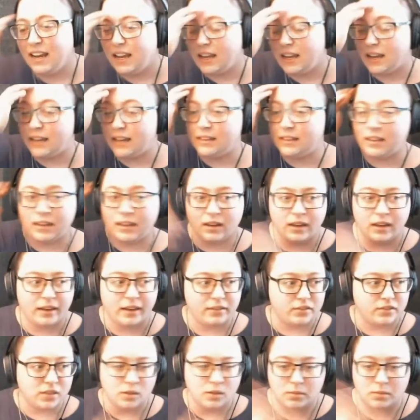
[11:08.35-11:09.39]
And they have
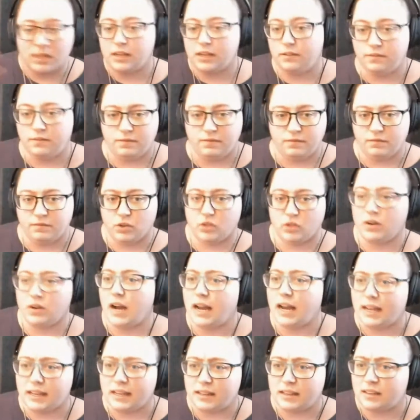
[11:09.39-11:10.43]
so many
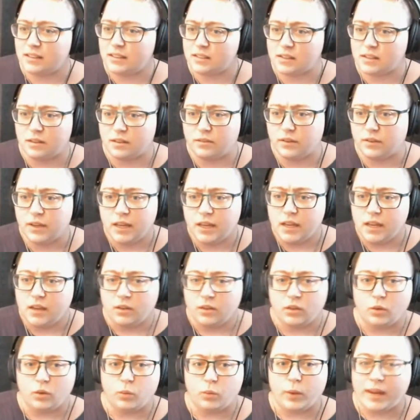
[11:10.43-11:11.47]
varieties of the
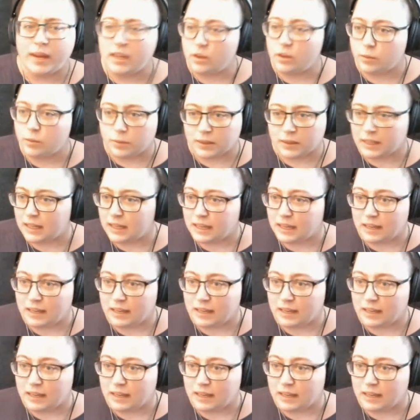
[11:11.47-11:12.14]
way you play.